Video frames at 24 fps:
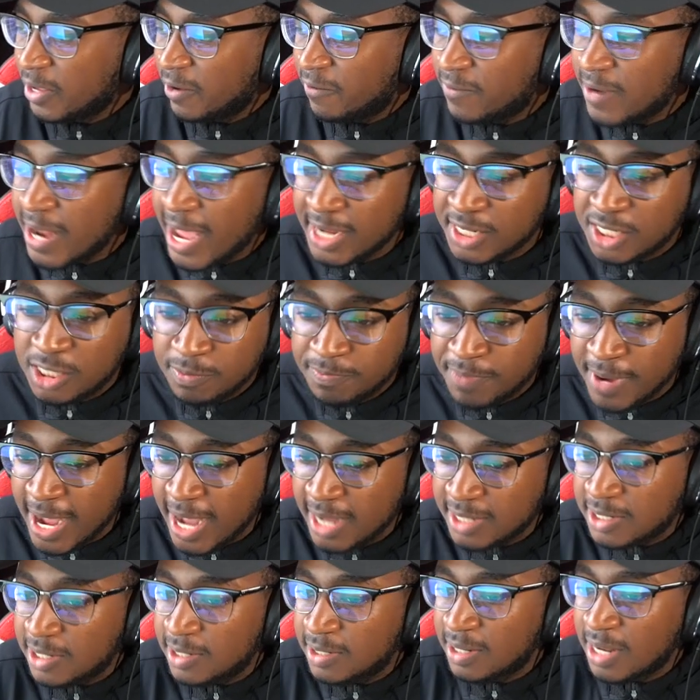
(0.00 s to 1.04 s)
Flashy
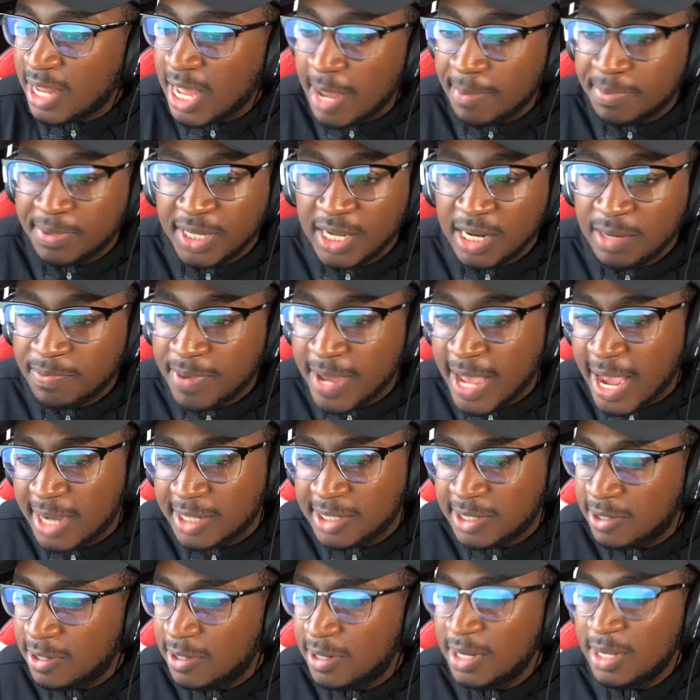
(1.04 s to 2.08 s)
passer, lob city
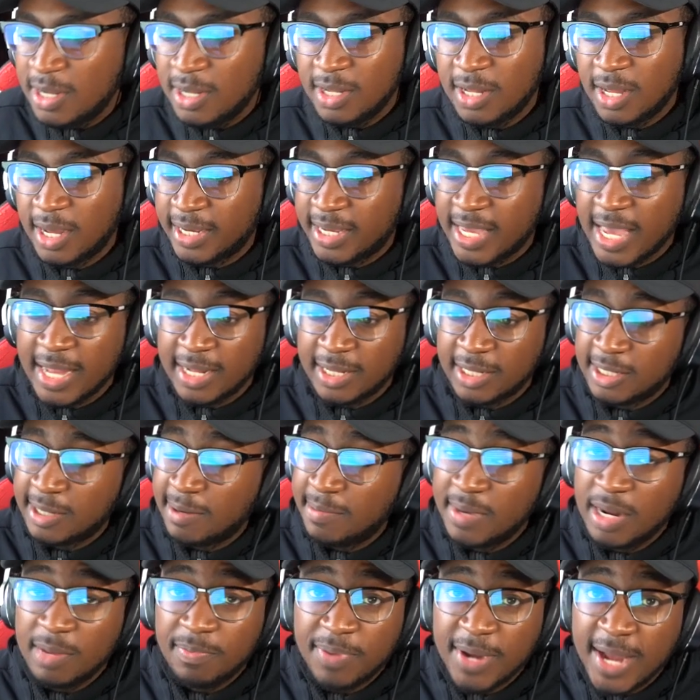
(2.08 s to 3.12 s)
passer. Again,
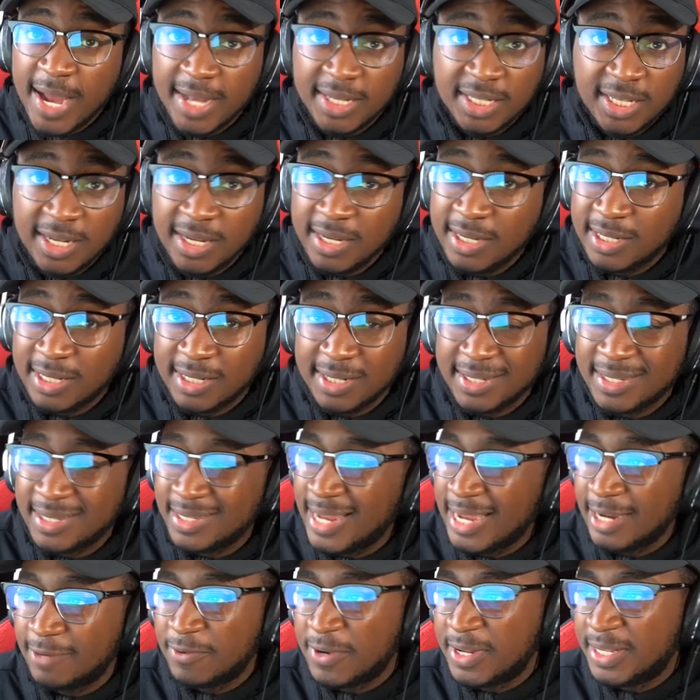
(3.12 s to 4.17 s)
some of the passing is just
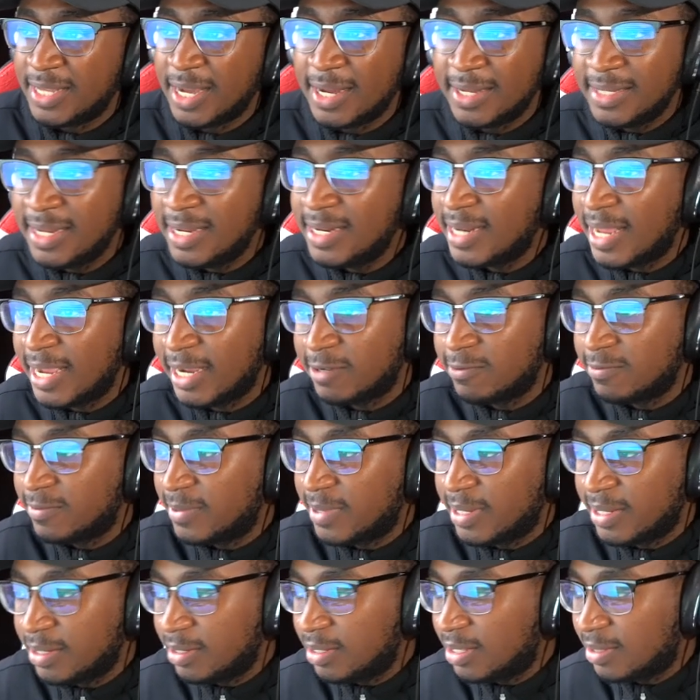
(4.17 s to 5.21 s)
like redundant. Like,
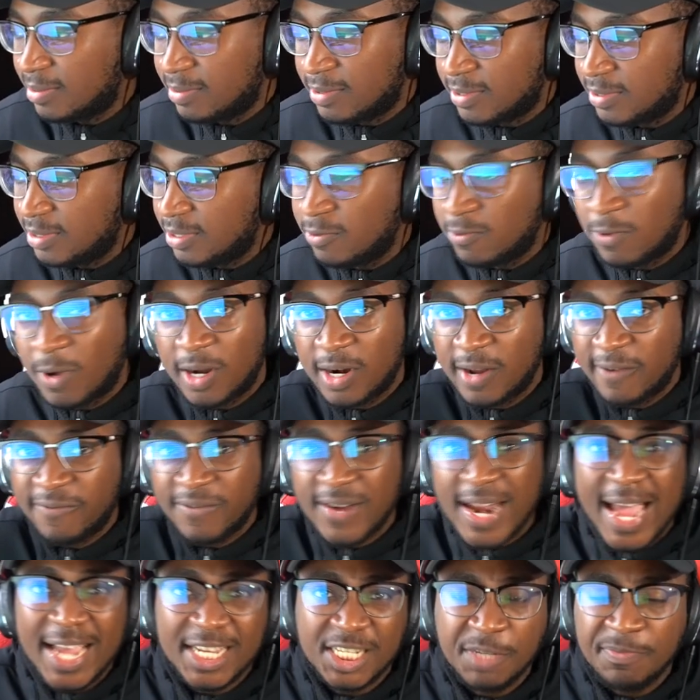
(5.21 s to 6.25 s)
you want a
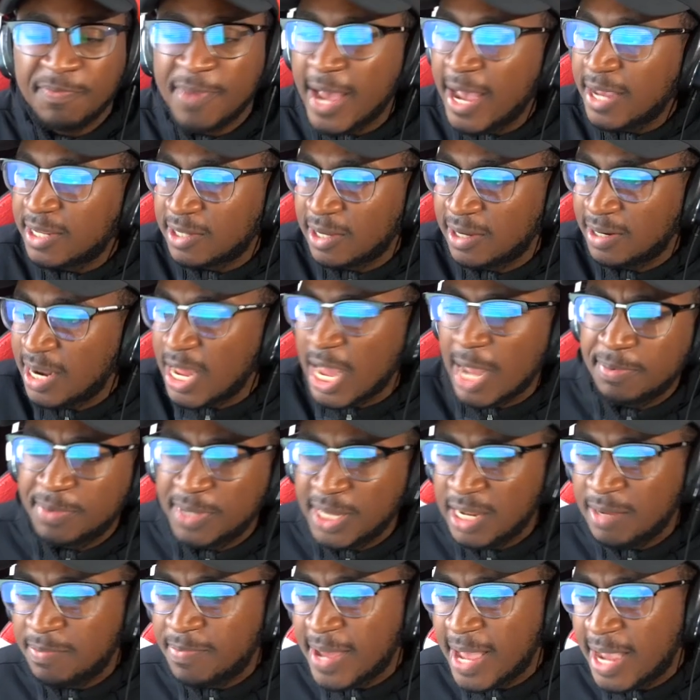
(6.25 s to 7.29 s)
flashy passer, a lob
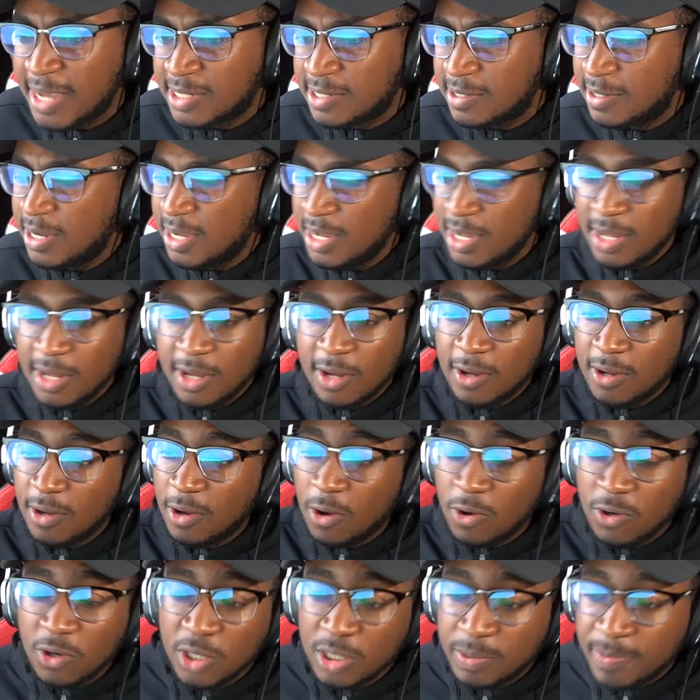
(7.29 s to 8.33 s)
city passer.
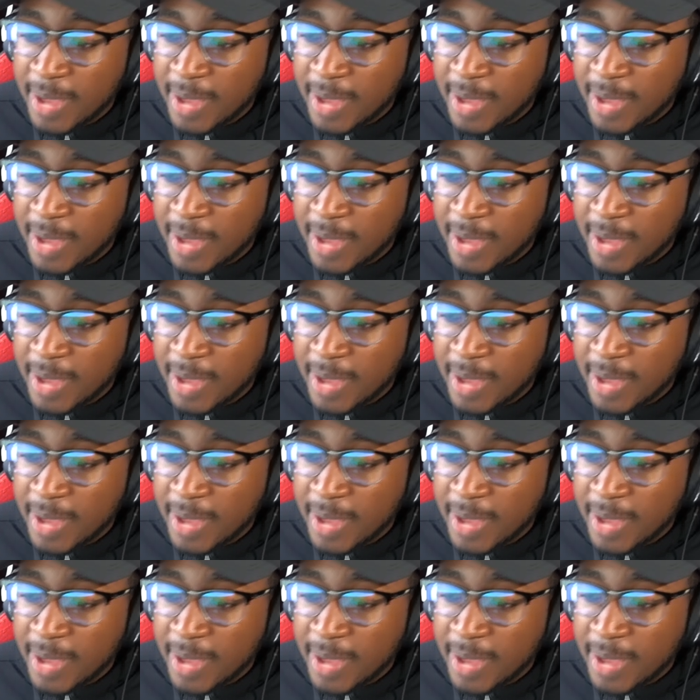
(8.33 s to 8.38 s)
All those